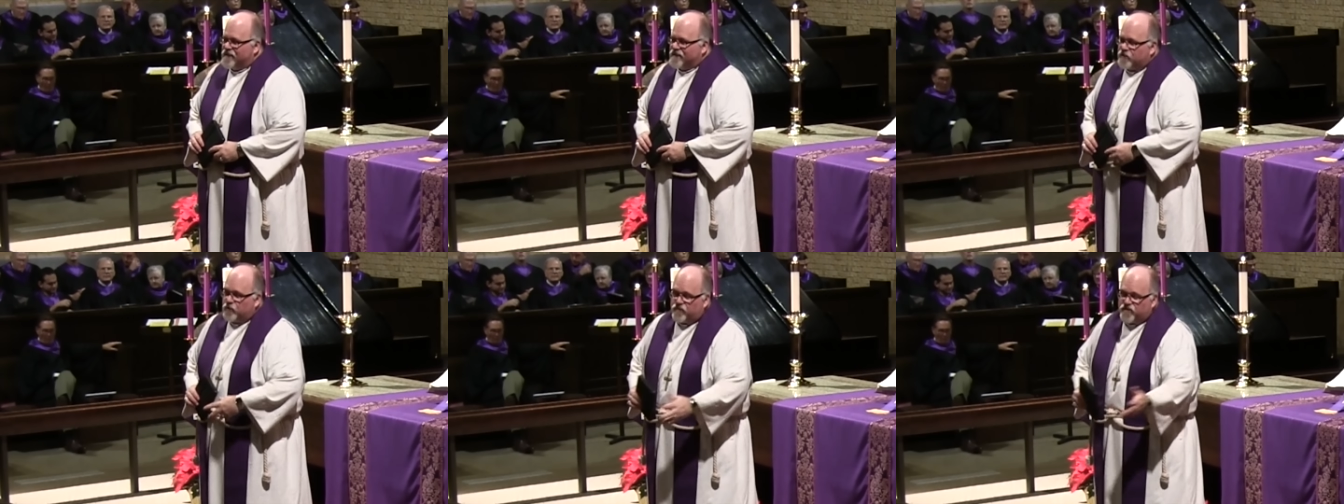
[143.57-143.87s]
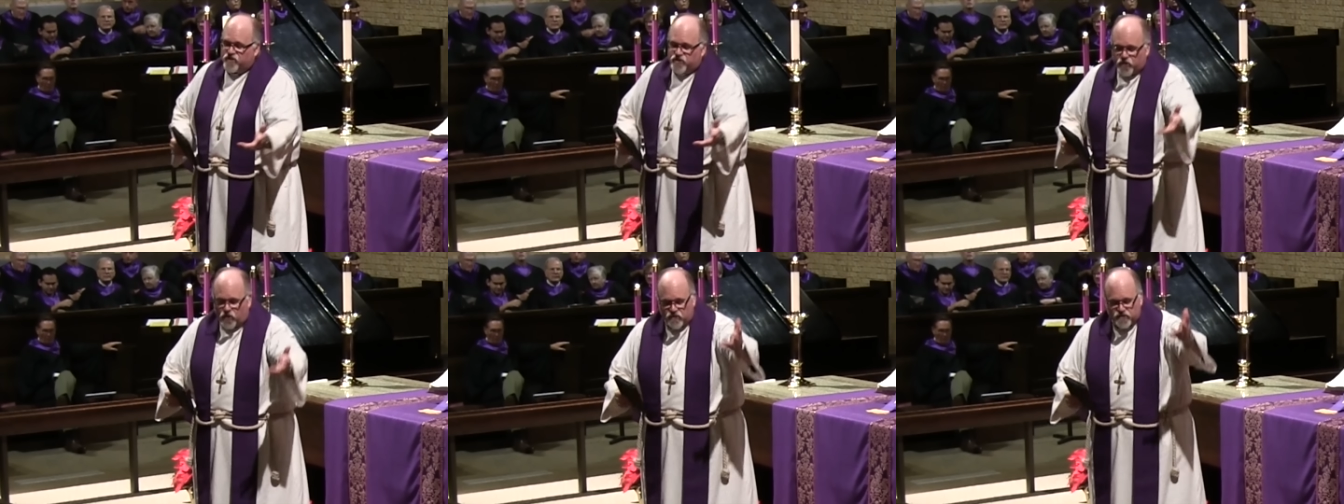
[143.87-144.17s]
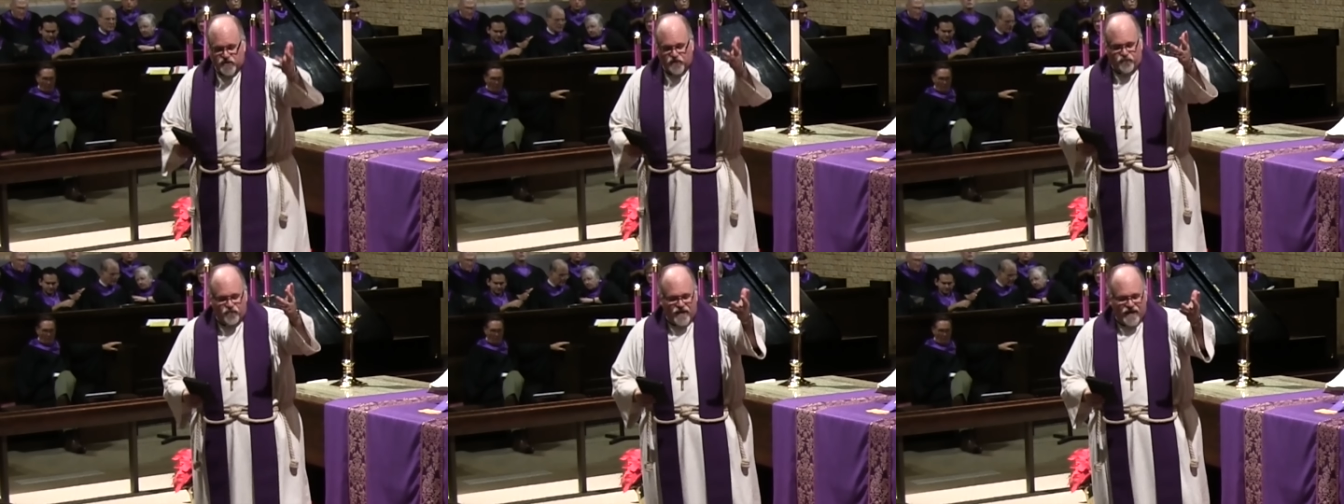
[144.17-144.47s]
So with
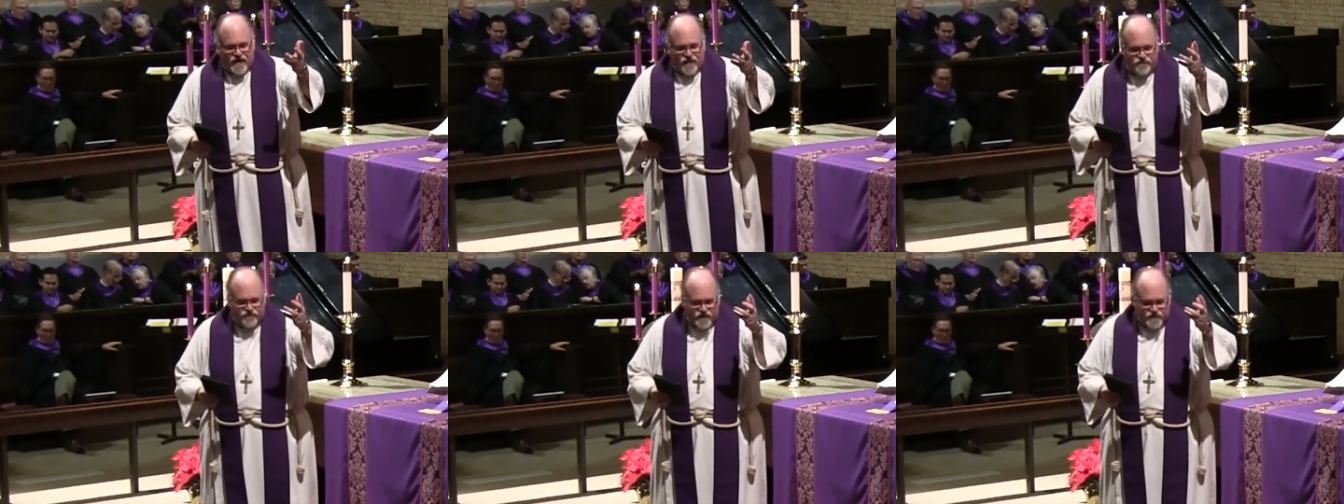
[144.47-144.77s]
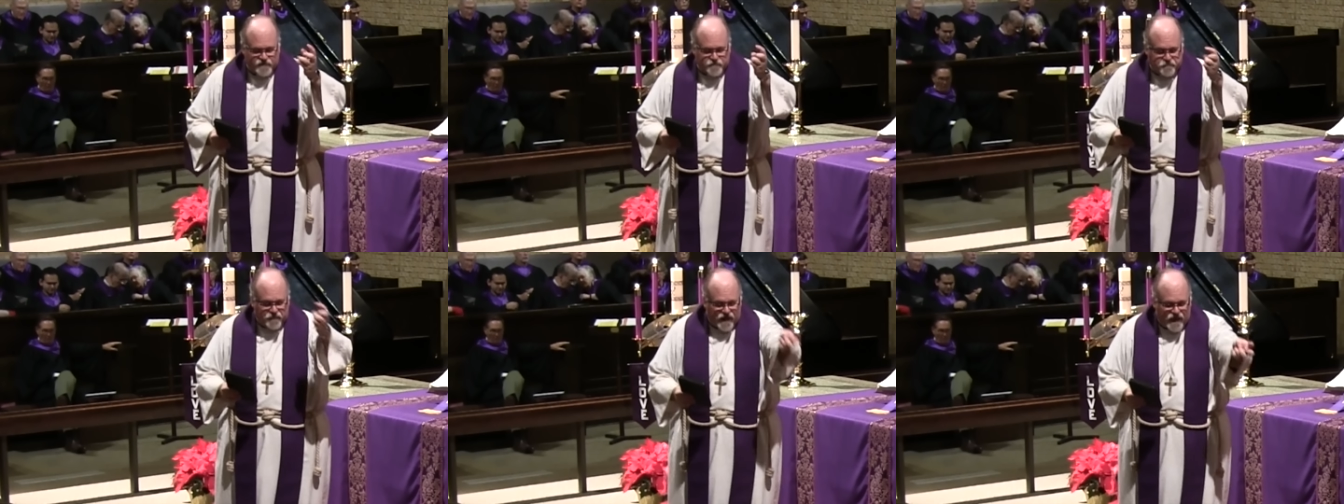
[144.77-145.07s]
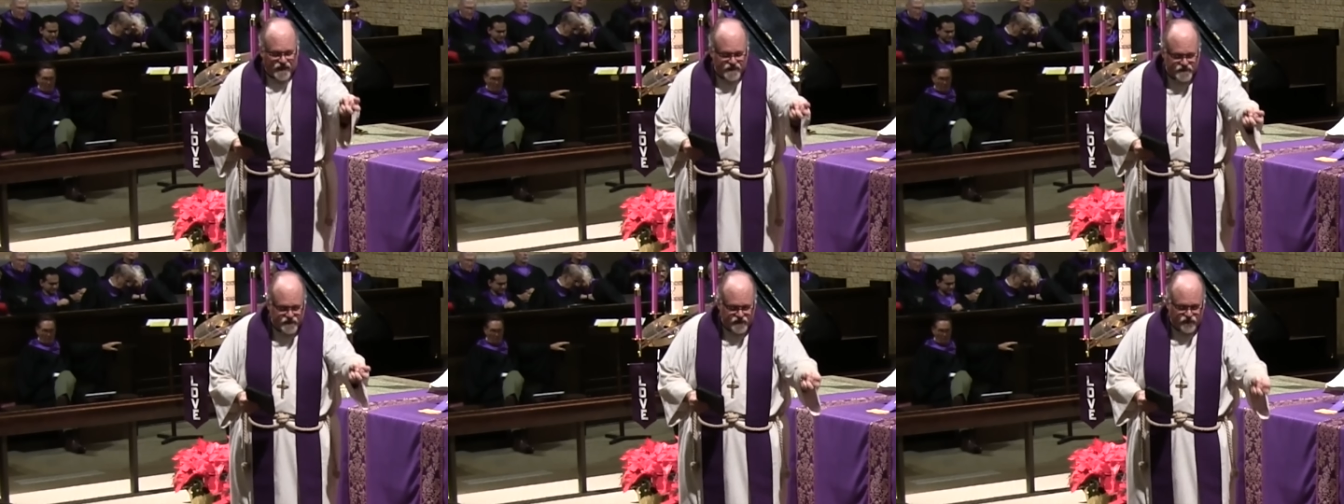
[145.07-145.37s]
Joseph, we have this
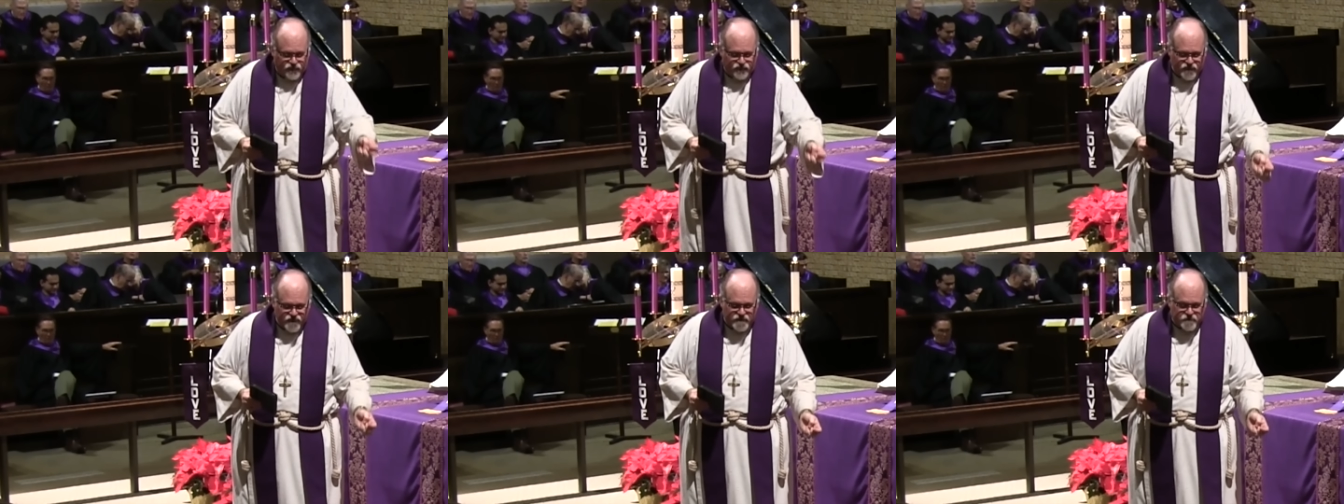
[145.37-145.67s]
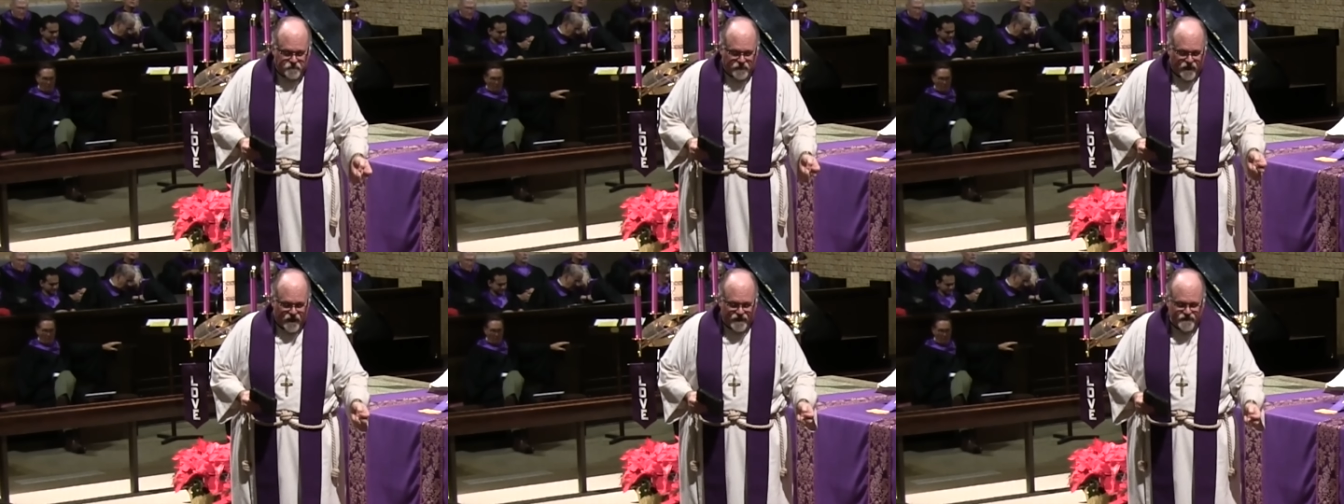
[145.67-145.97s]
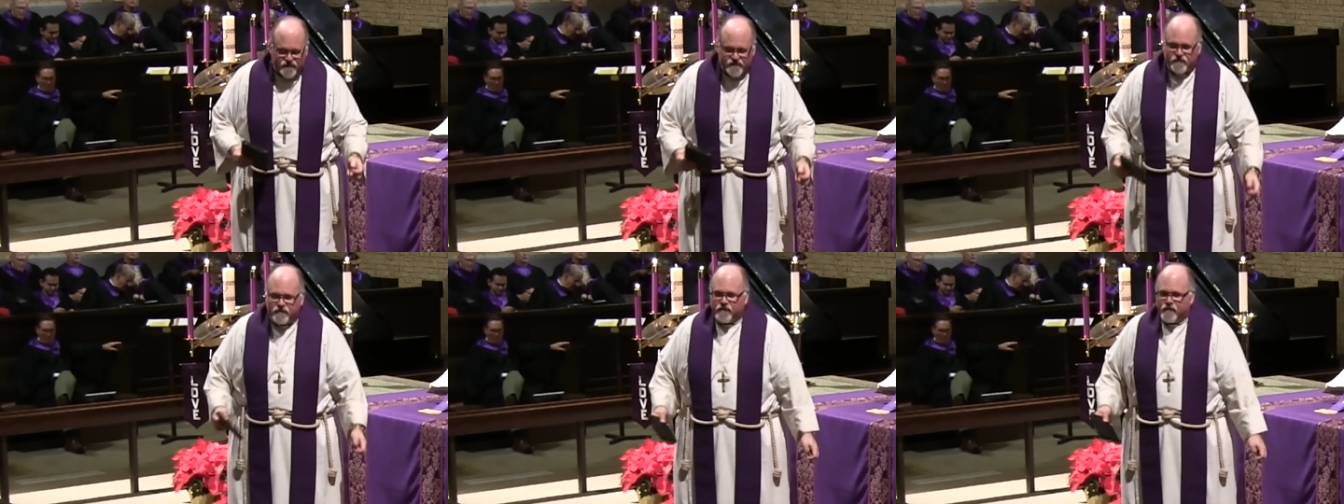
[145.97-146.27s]
positive
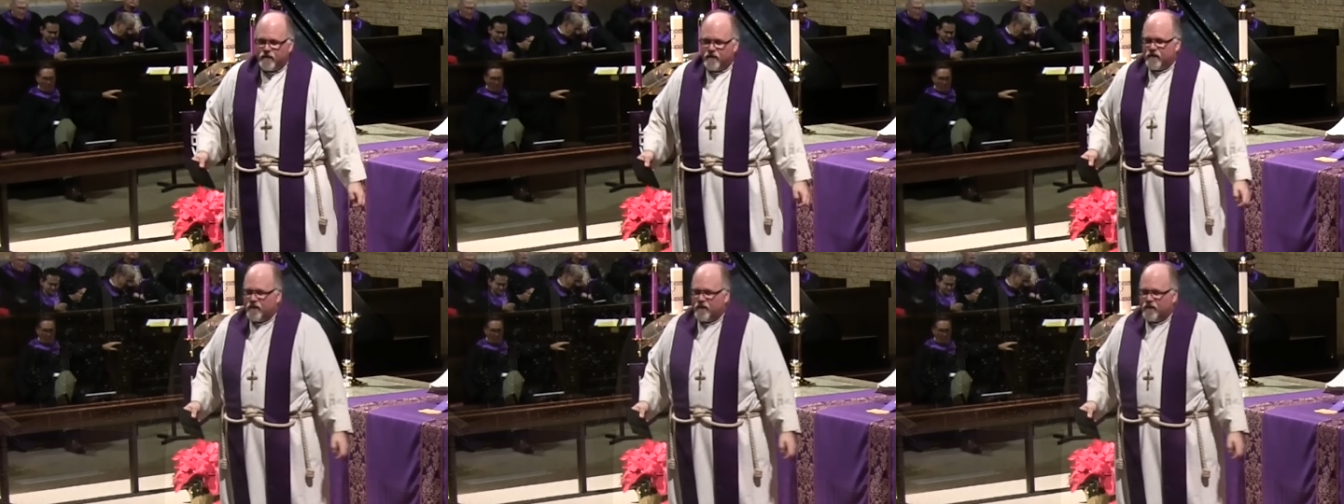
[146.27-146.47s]
response